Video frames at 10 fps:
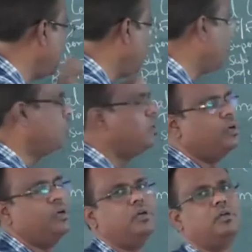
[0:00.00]
No.
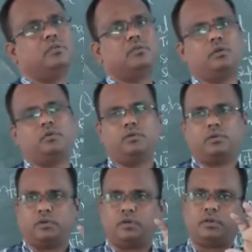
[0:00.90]

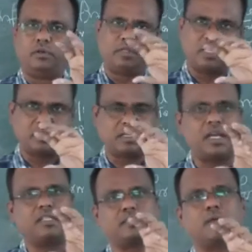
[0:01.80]
So you just
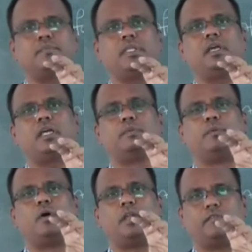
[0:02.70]
write something at the
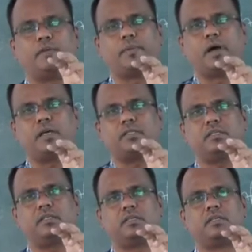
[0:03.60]
body of the
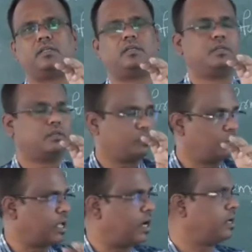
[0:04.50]
part,
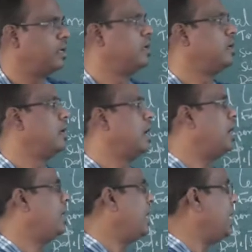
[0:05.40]
so that
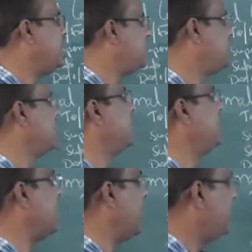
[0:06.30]
at
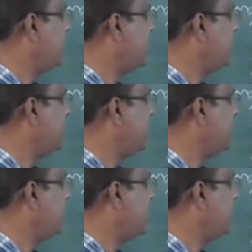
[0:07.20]
least the